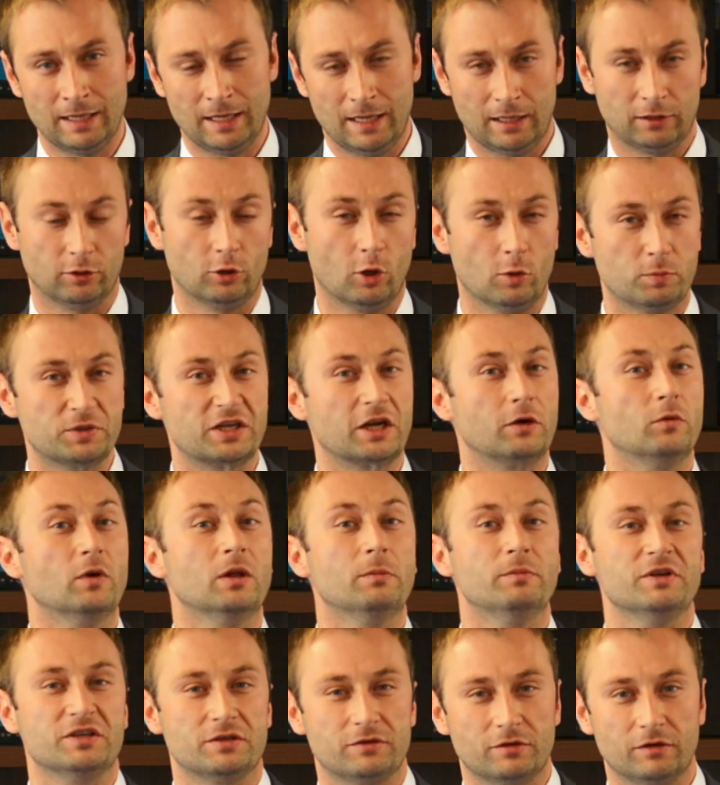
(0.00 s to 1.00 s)
and GLOBSEC
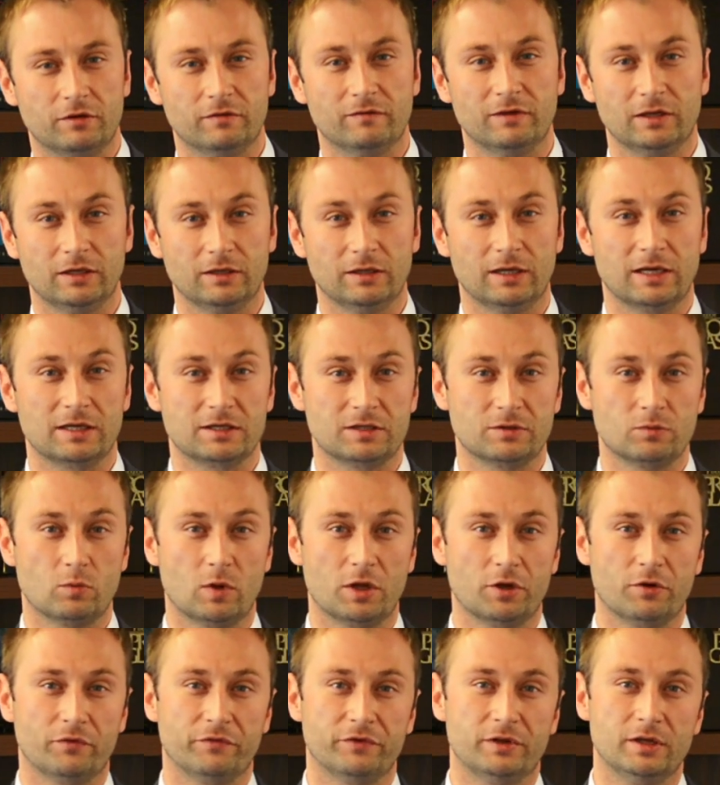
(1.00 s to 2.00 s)
will be serving as
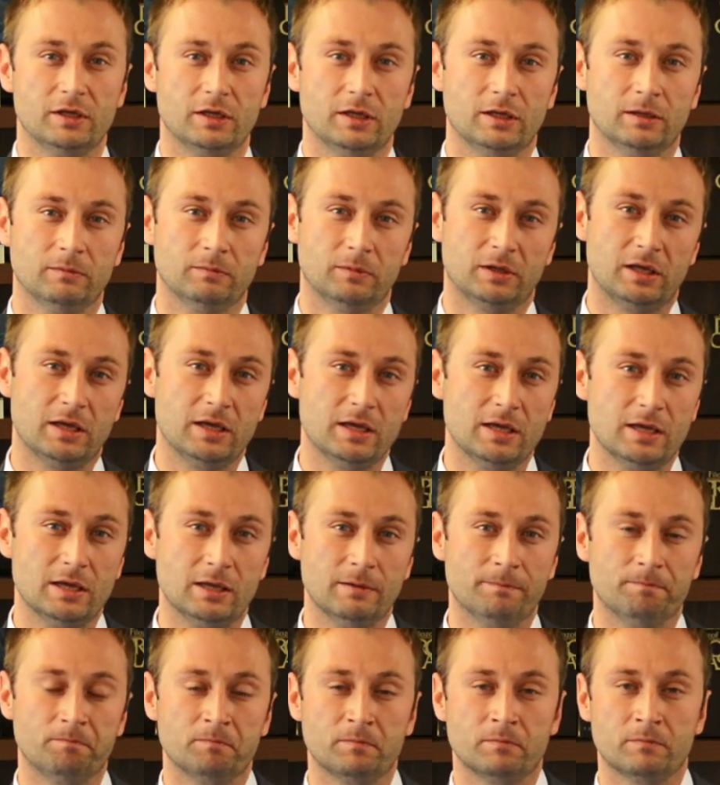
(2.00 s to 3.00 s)
one of the
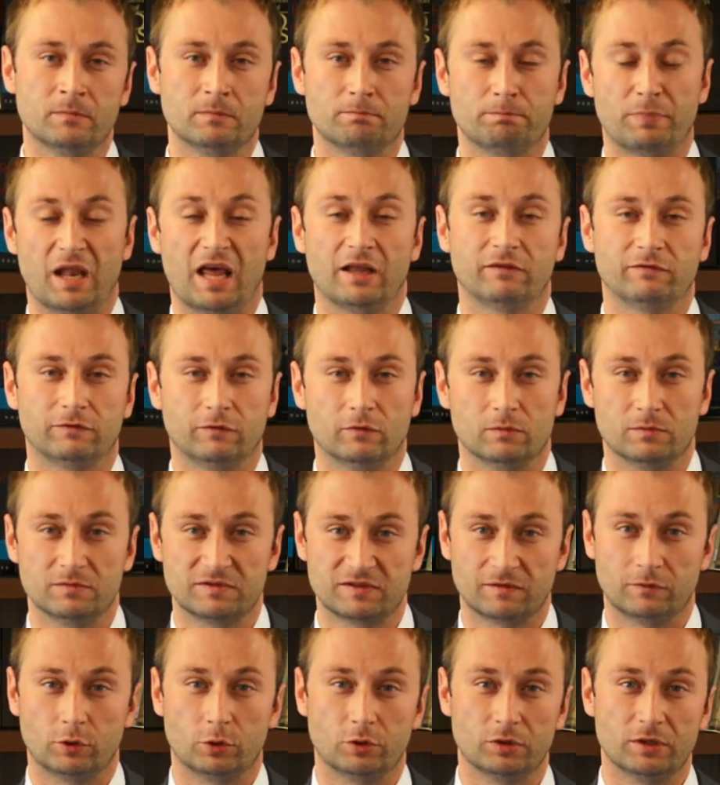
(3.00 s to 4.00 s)
key
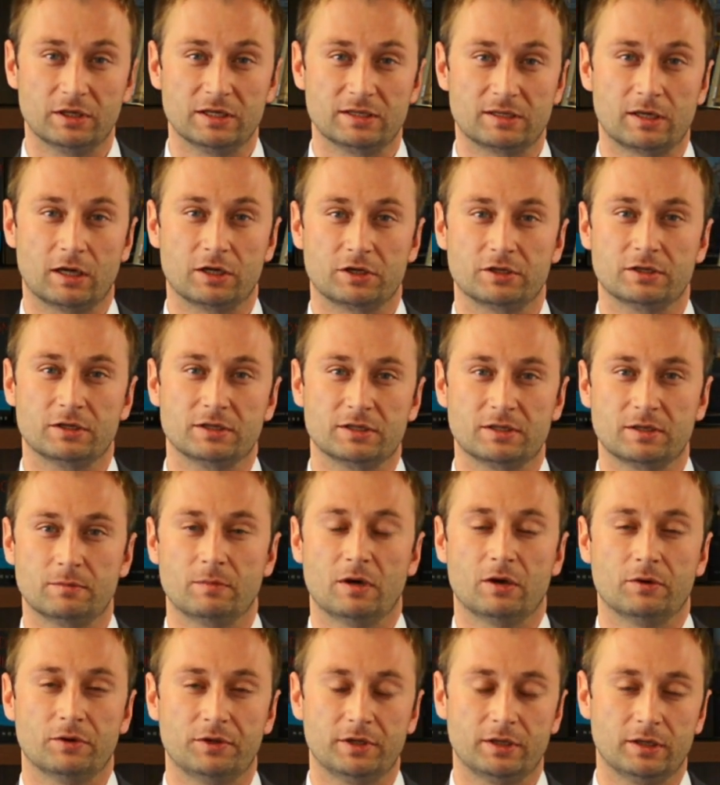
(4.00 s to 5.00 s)
platforms for discussions
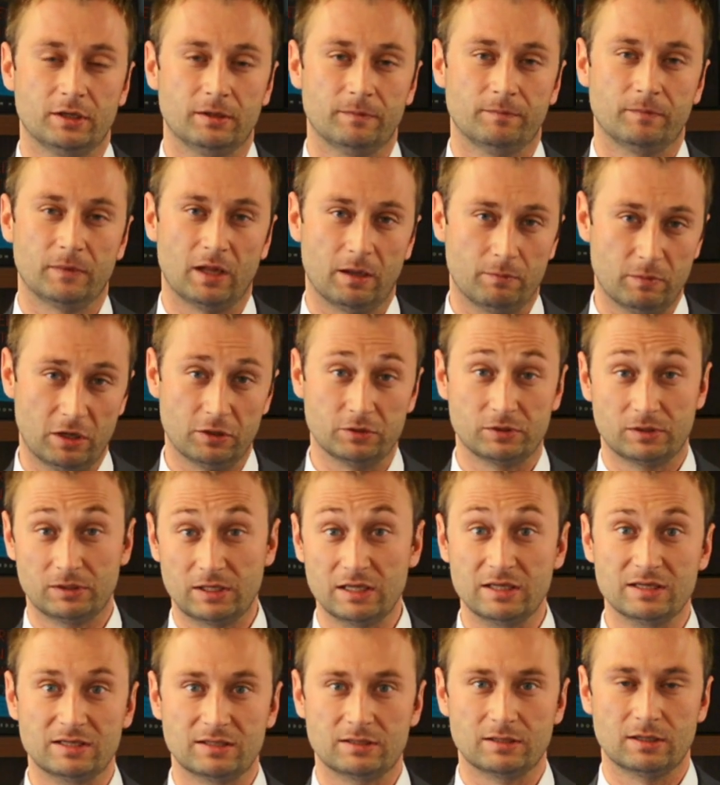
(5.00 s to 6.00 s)
about the about
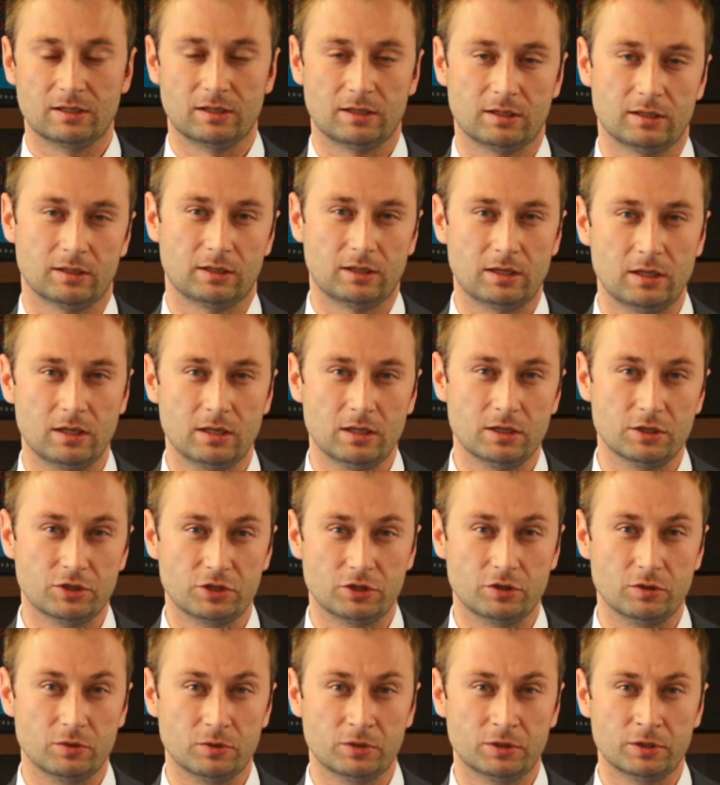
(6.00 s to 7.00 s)
these key
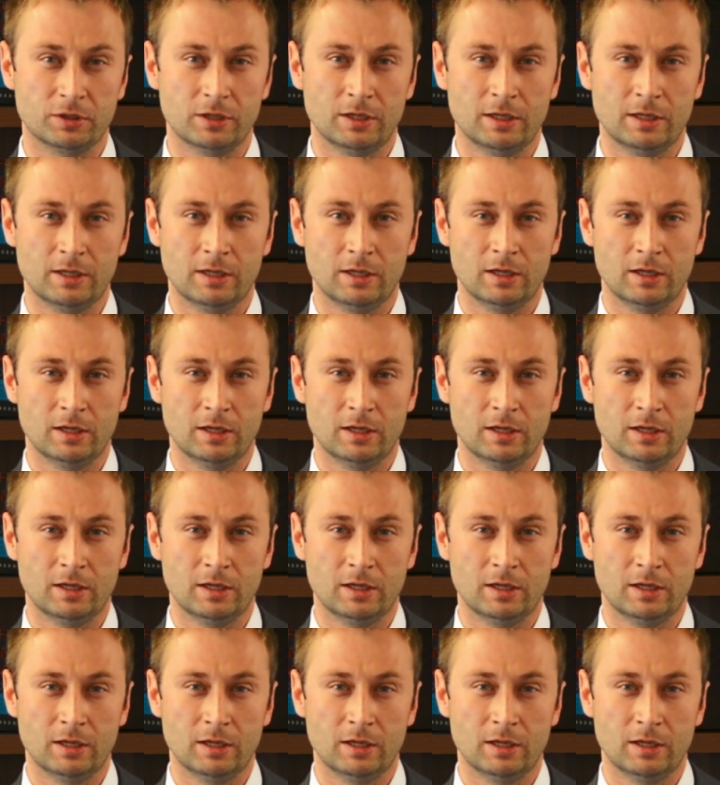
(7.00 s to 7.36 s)
issues.